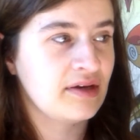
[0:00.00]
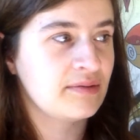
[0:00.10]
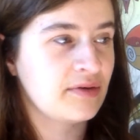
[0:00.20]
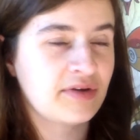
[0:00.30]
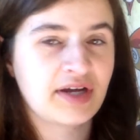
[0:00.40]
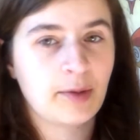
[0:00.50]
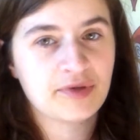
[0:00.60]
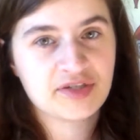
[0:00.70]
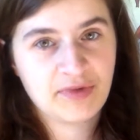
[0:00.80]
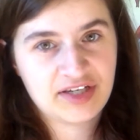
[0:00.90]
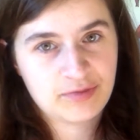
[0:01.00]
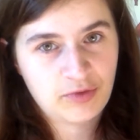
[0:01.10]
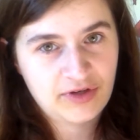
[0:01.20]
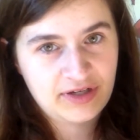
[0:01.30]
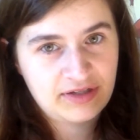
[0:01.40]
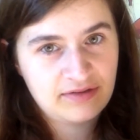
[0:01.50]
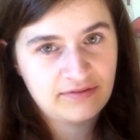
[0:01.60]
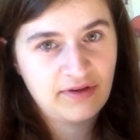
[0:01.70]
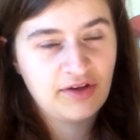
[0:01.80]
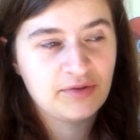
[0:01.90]
I read a couple Space Boy
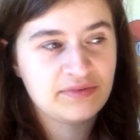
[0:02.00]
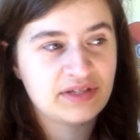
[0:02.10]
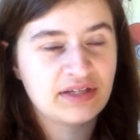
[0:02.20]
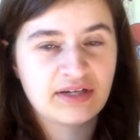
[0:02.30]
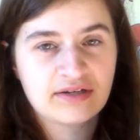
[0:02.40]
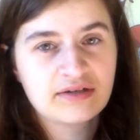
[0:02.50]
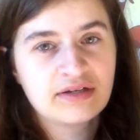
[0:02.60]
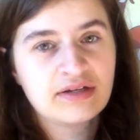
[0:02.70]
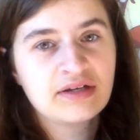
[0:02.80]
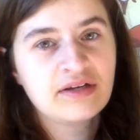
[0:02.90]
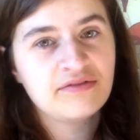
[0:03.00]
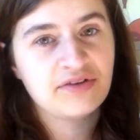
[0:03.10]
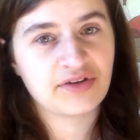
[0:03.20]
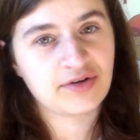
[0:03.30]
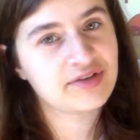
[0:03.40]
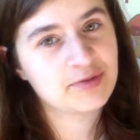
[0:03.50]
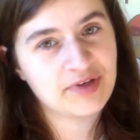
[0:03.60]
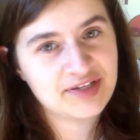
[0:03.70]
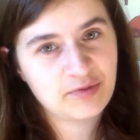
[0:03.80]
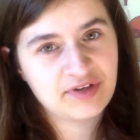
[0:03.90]
volumes in there. If you don't know what
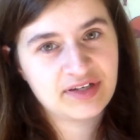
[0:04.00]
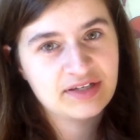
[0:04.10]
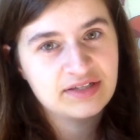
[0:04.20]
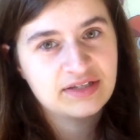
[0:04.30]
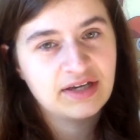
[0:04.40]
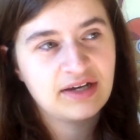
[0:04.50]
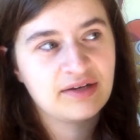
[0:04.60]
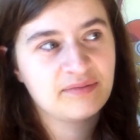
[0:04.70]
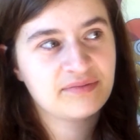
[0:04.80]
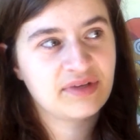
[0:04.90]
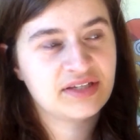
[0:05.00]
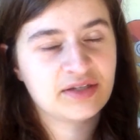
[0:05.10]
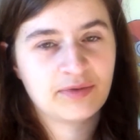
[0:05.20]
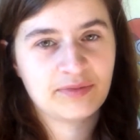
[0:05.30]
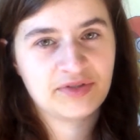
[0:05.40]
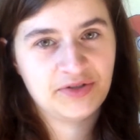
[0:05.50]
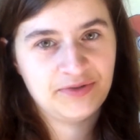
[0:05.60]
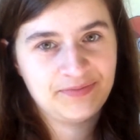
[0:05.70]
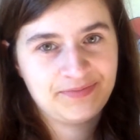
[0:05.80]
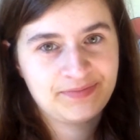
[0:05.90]
Space Boy is, it's a
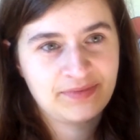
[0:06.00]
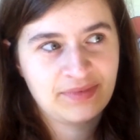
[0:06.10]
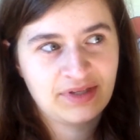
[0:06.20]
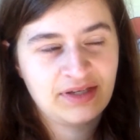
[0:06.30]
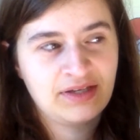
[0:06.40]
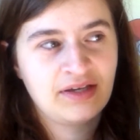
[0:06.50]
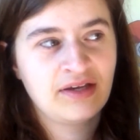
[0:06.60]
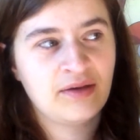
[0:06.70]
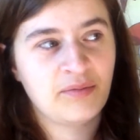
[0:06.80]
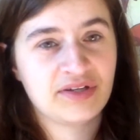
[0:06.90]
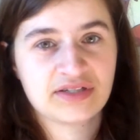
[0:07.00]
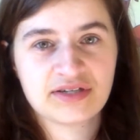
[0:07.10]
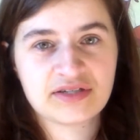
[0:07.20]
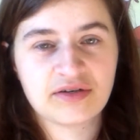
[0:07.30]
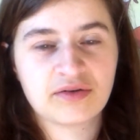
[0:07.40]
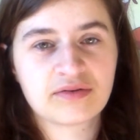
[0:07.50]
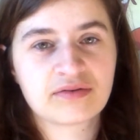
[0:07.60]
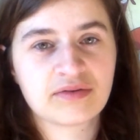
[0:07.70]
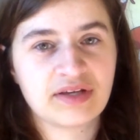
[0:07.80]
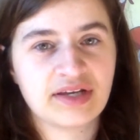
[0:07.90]
webtoon, but it's also
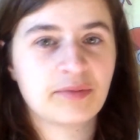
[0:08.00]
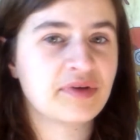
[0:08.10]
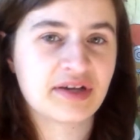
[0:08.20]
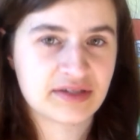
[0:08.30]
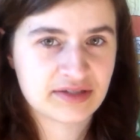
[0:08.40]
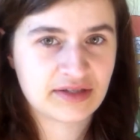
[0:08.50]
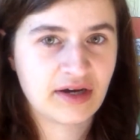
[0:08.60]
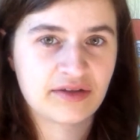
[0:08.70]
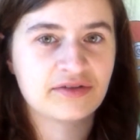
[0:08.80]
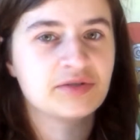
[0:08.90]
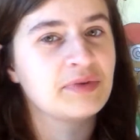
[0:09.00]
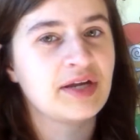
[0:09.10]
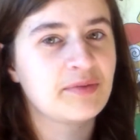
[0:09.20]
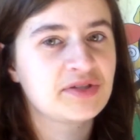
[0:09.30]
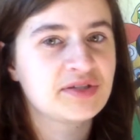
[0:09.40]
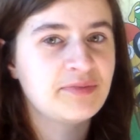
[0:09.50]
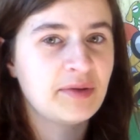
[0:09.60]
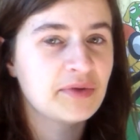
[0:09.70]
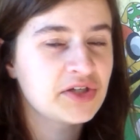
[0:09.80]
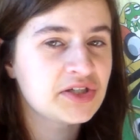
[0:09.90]
really neat because the author's been able to
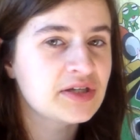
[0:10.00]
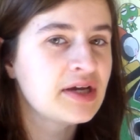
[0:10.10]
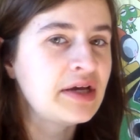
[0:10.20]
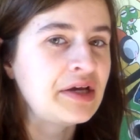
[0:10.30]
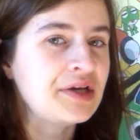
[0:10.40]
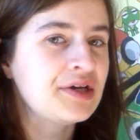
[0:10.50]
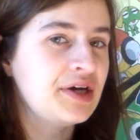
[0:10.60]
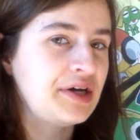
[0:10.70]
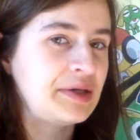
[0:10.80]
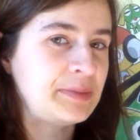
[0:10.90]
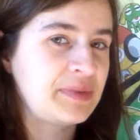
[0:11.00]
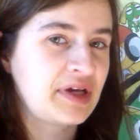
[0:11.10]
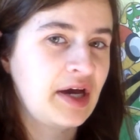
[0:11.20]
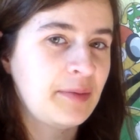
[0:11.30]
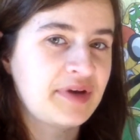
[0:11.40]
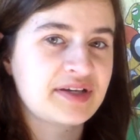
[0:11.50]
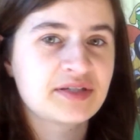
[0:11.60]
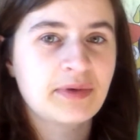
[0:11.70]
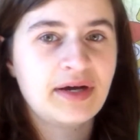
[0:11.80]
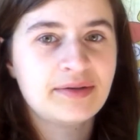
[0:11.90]
publish the comic
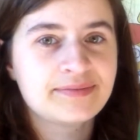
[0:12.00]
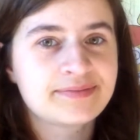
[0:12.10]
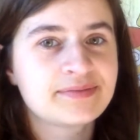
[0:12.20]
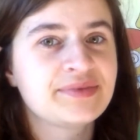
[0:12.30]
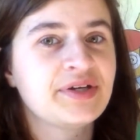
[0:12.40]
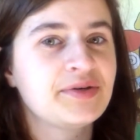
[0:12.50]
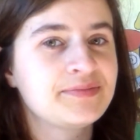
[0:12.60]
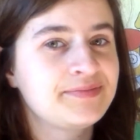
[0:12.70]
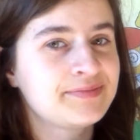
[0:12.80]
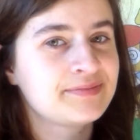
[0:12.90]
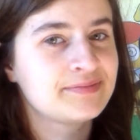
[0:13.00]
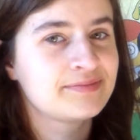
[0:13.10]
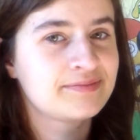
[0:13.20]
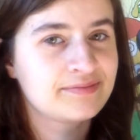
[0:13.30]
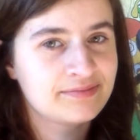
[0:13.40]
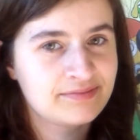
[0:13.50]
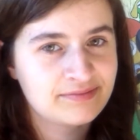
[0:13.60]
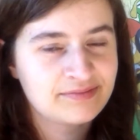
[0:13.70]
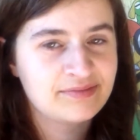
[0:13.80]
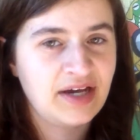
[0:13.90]
as well, so
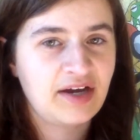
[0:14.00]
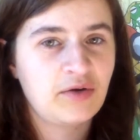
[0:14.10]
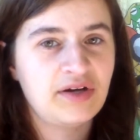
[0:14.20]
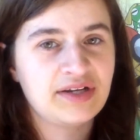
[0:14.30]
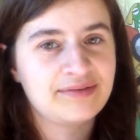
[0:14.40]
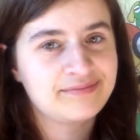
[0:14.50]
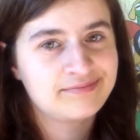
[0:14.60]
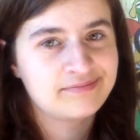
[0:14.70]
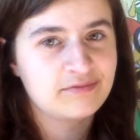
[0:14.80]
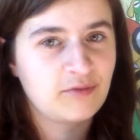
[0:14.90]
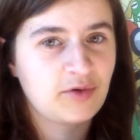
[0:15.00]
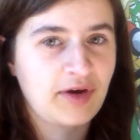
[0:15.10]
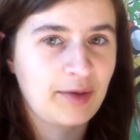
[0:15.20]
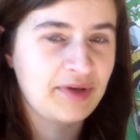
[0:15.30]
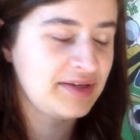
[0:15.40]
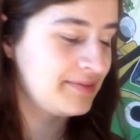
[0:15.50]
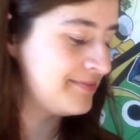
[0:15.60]
high quality, would recommend.